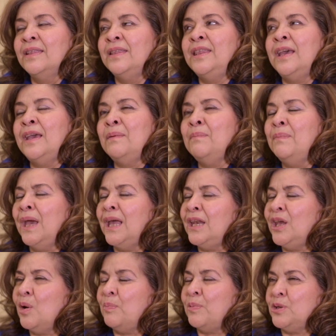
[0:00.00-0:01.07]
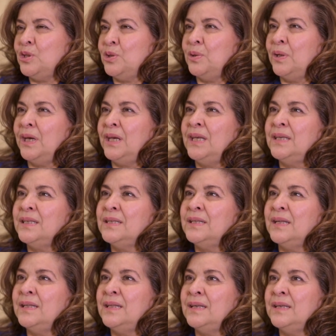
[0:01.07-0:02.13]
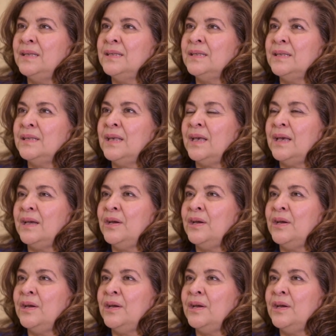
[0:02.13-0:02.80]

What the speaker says: The many opportunities that this